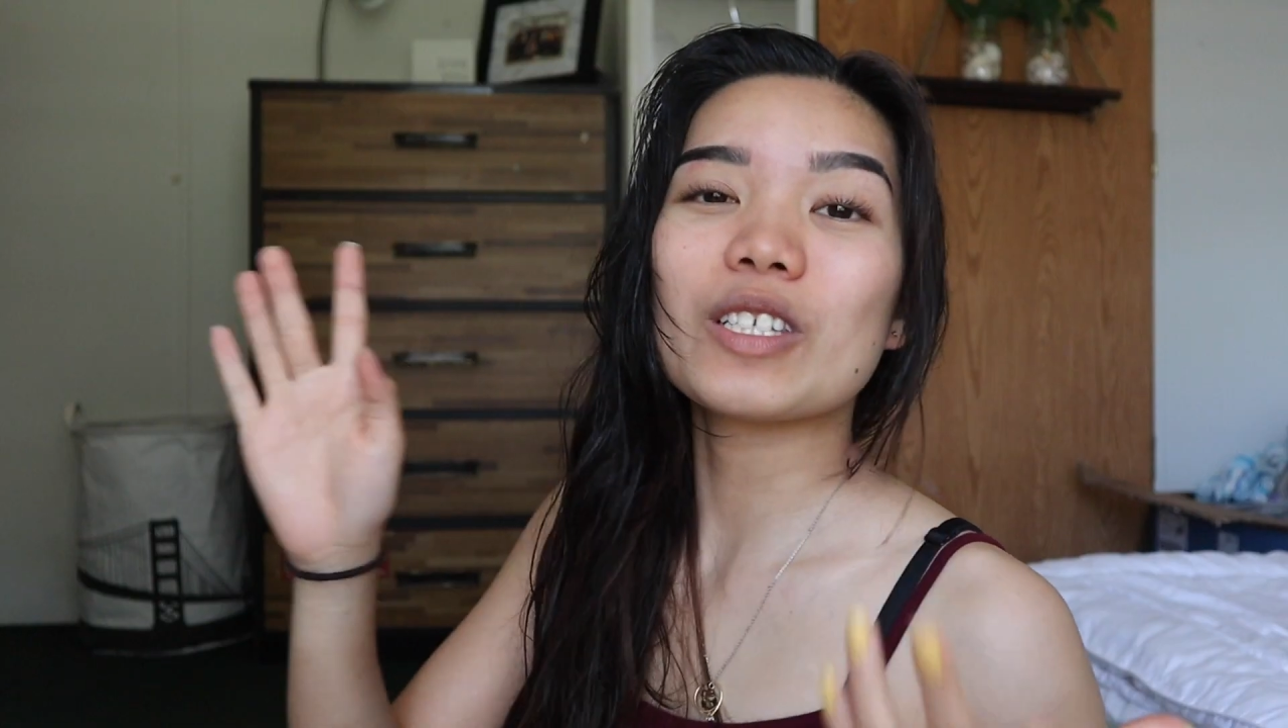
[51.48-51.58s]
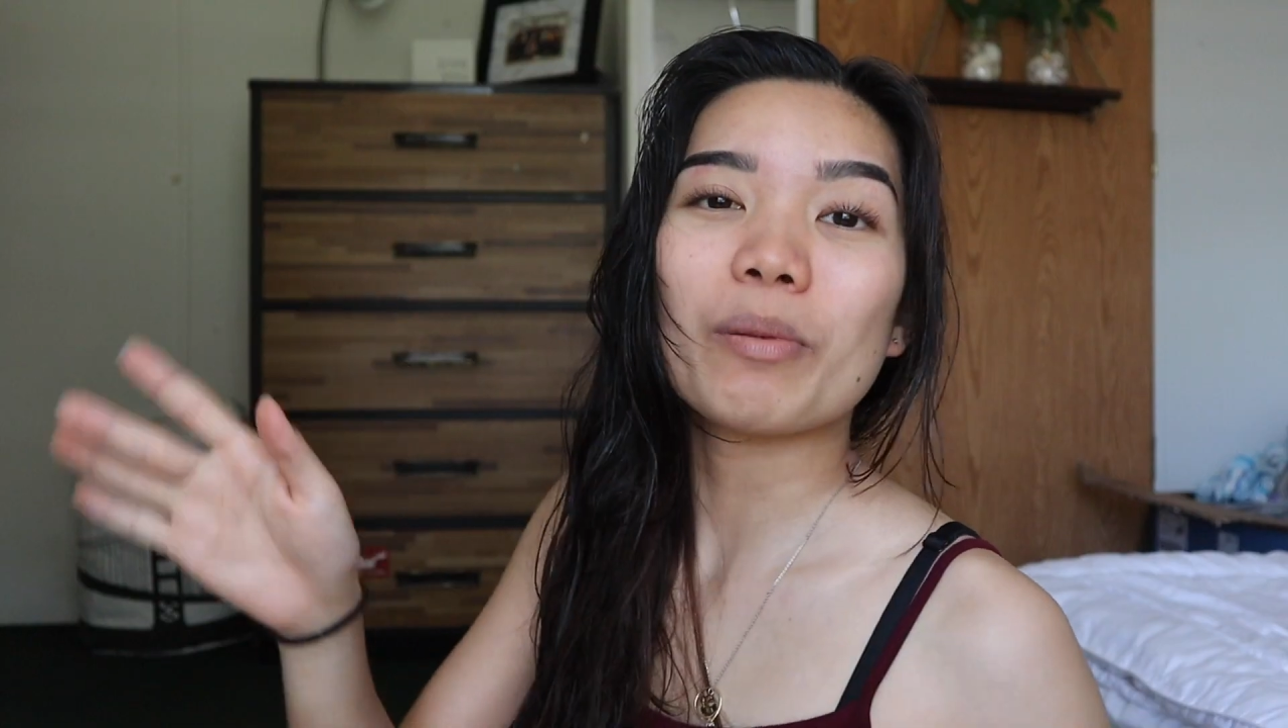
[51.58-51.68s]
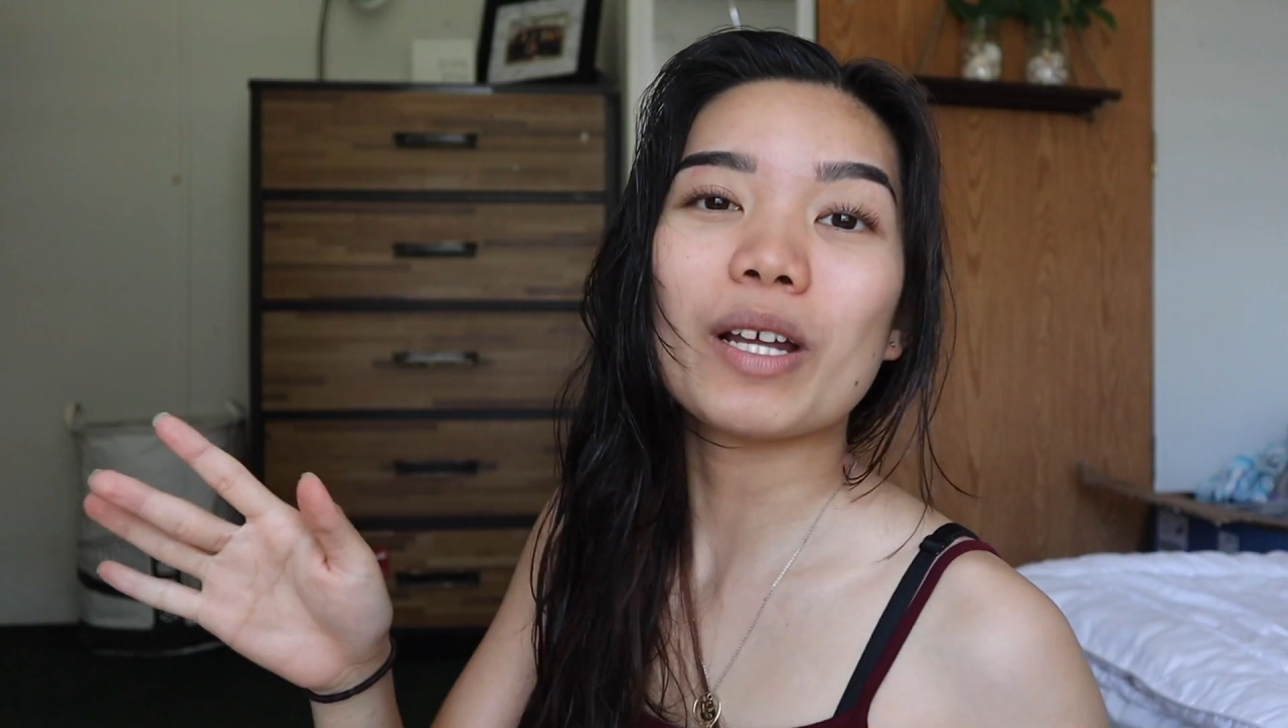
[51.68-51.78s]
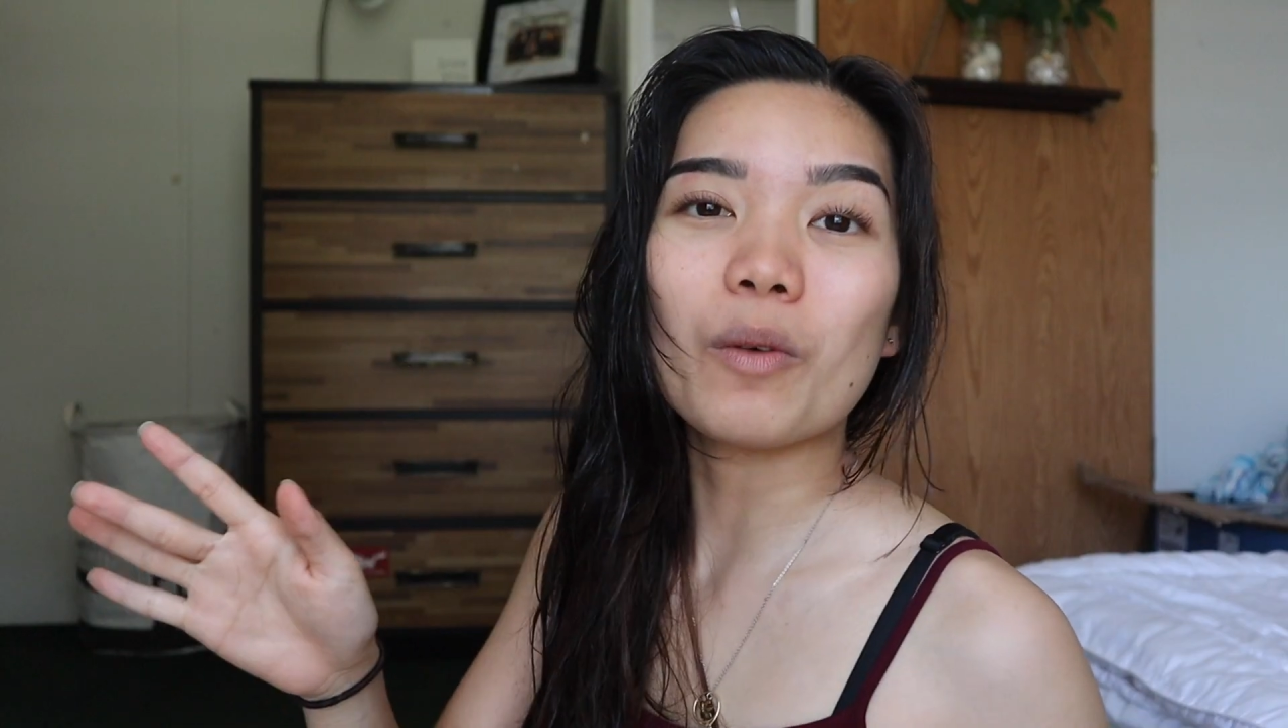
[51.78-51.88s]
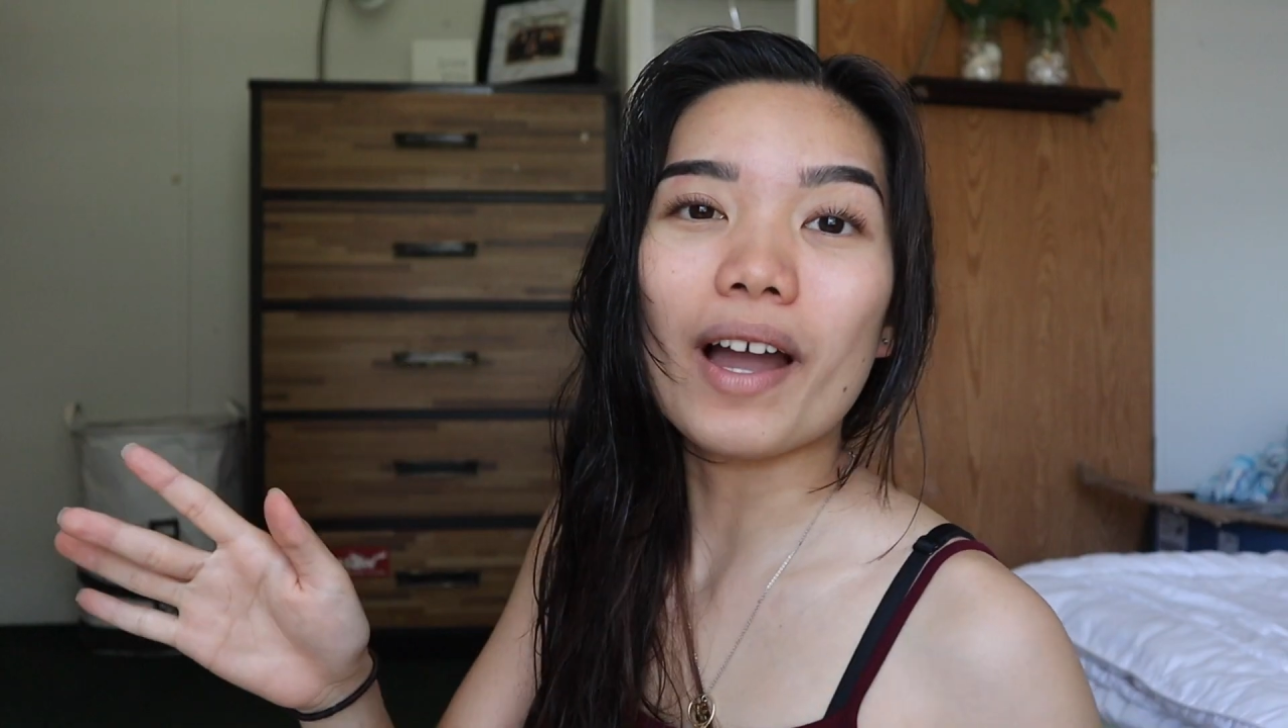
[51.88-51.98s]

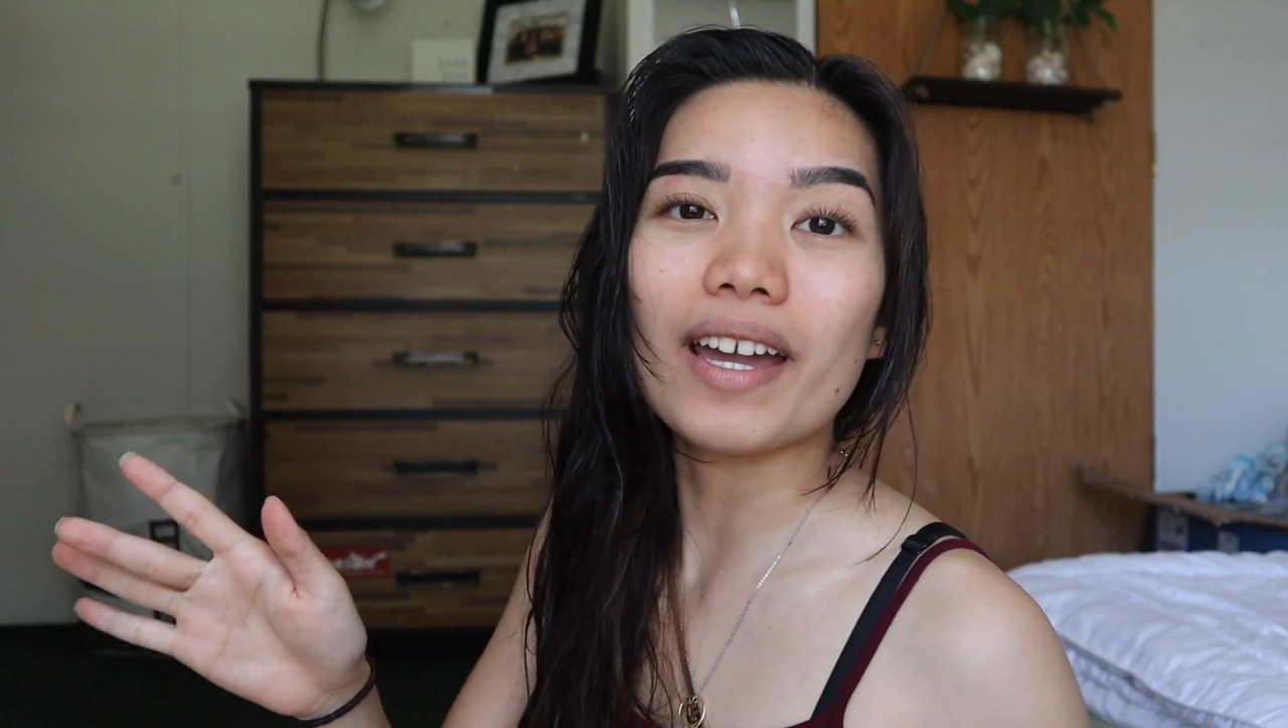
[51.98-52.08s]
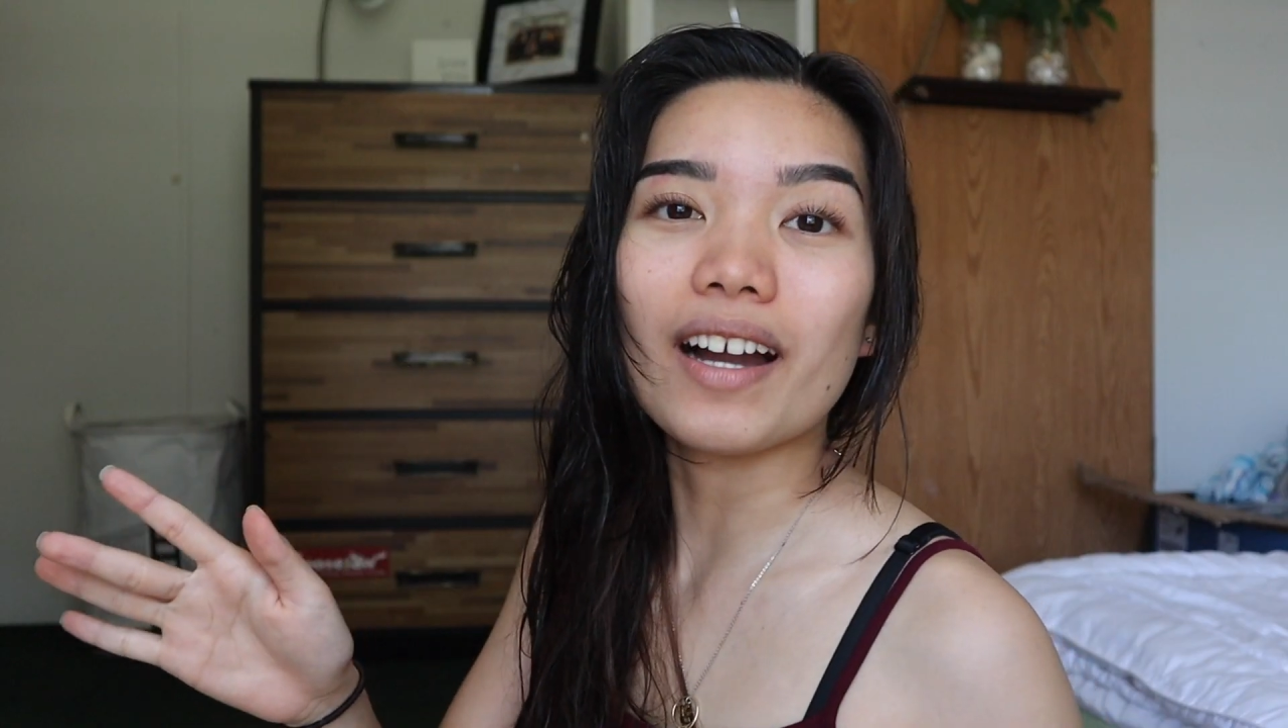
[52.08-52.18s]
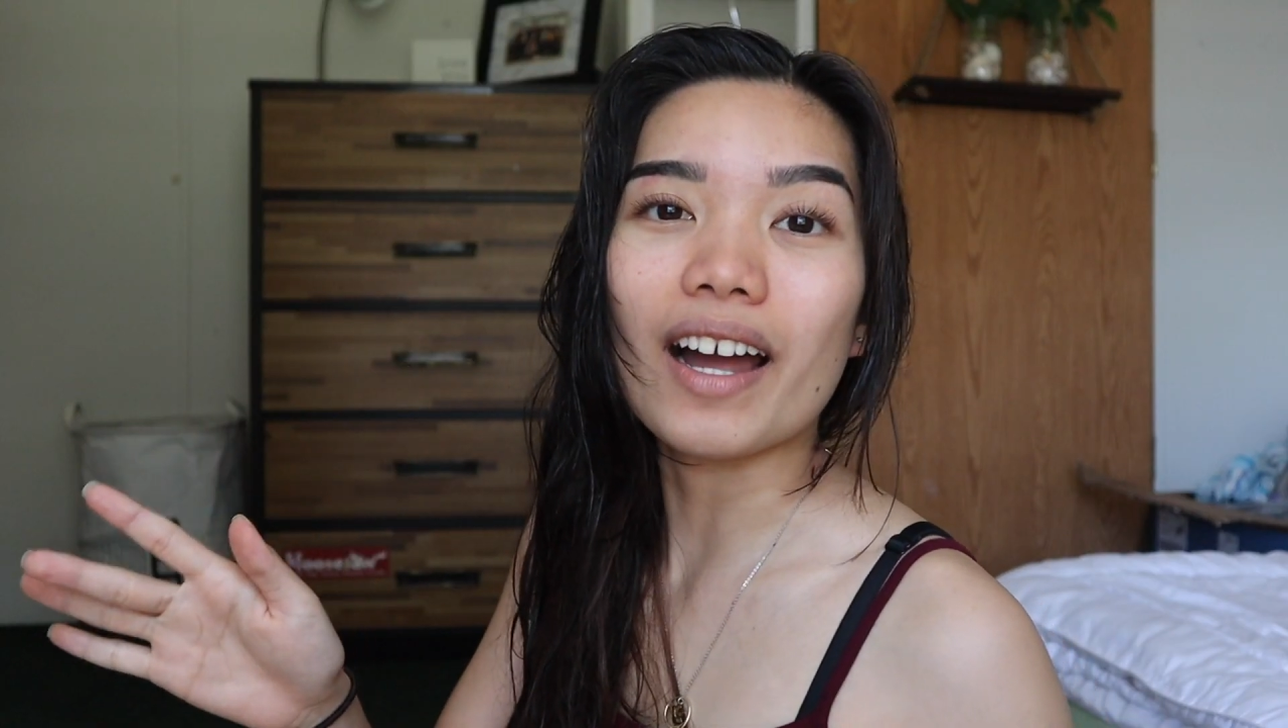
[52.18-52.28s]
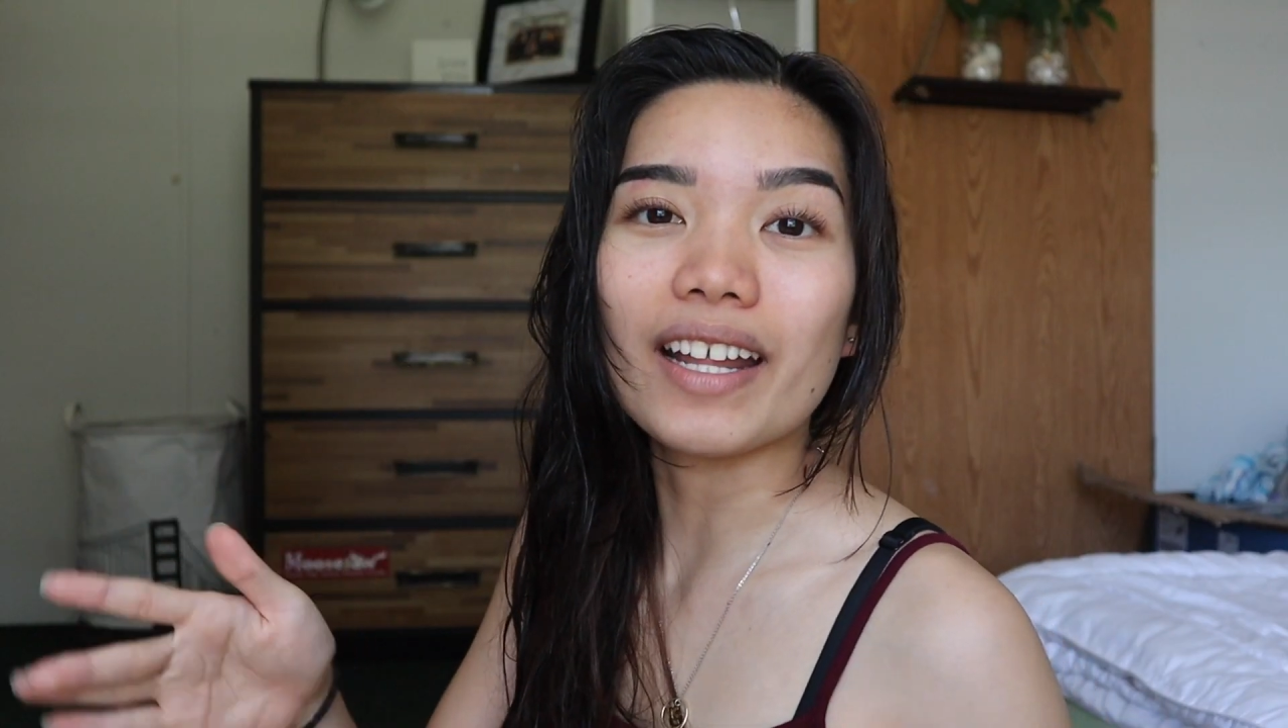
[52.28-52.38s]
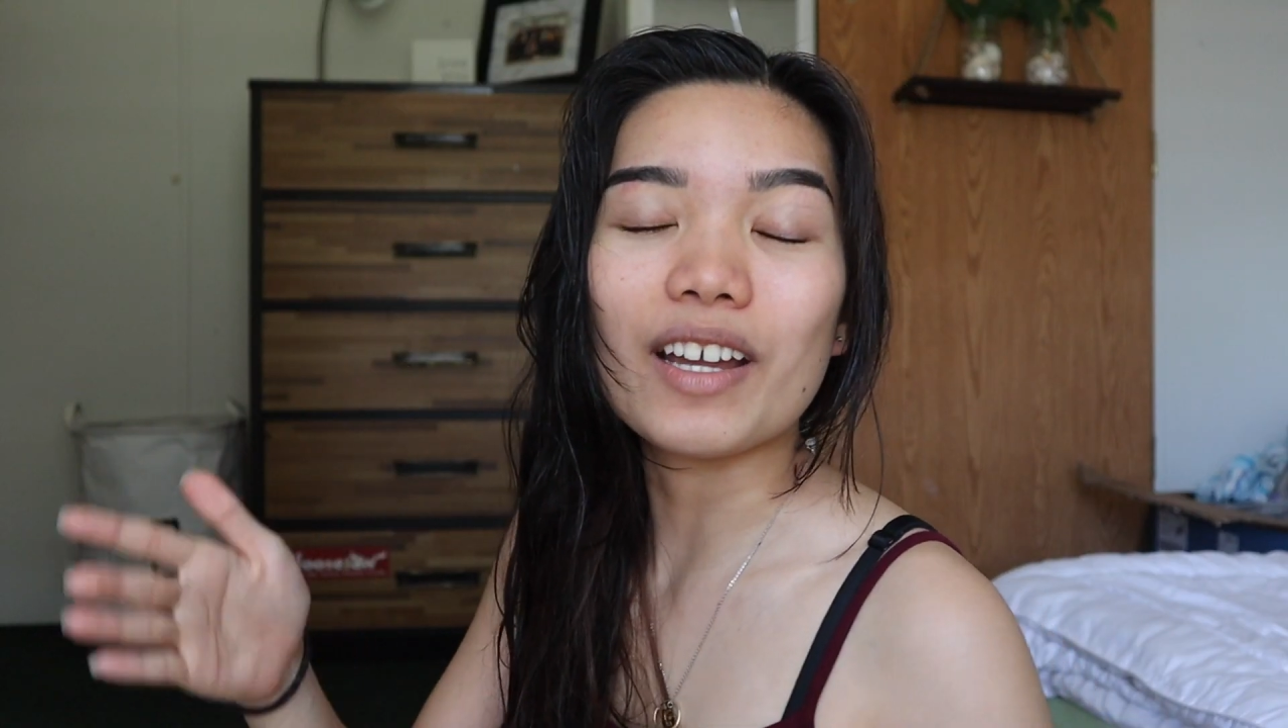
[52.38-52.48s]
explain why I
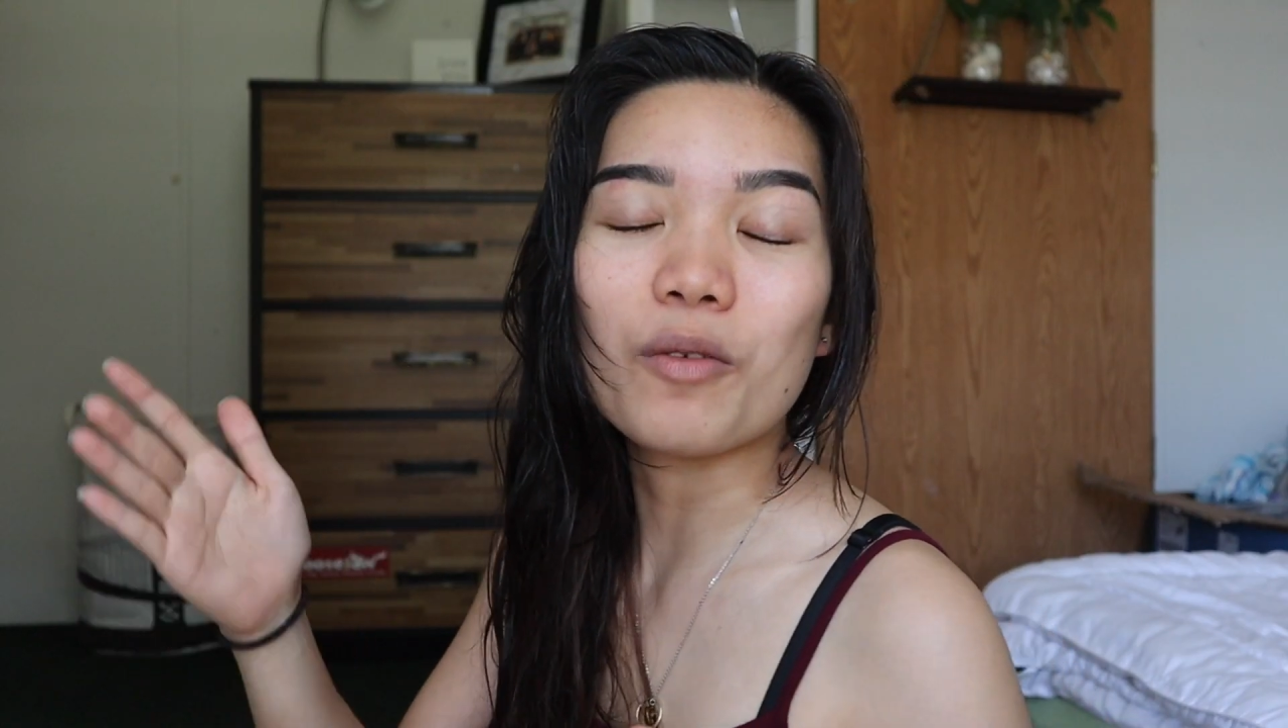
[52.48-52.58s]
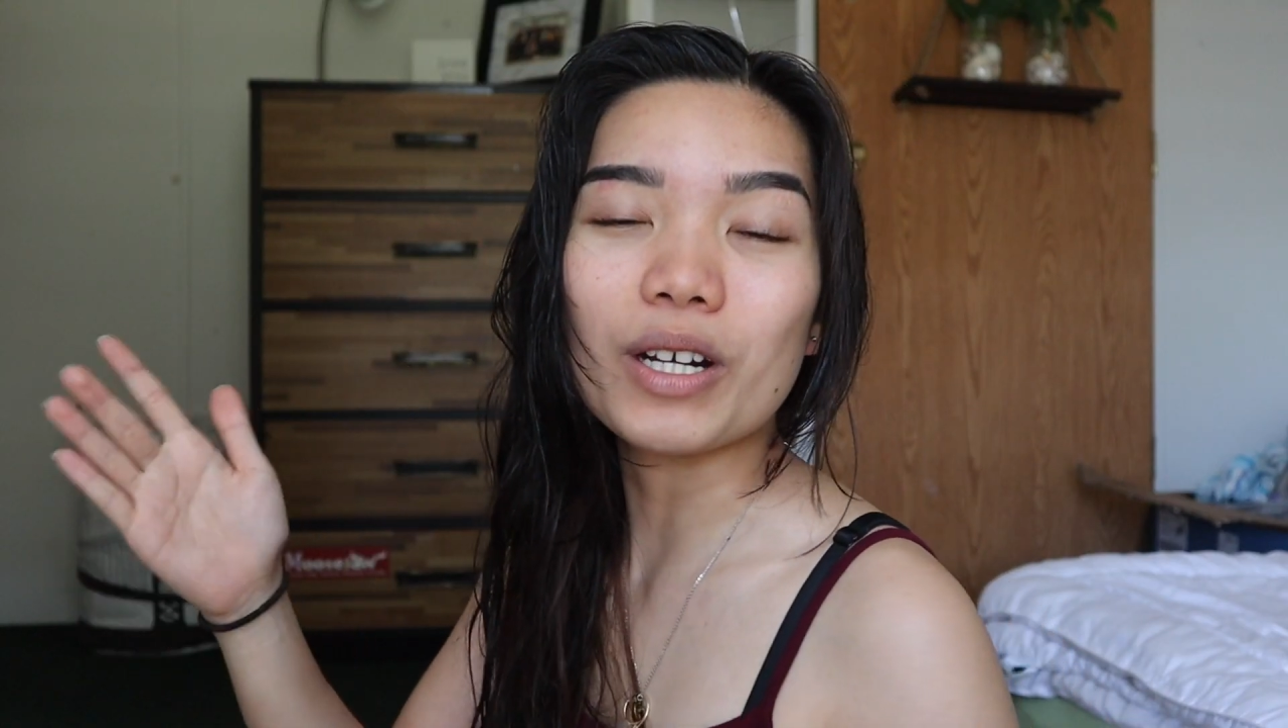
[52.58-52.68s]
got it and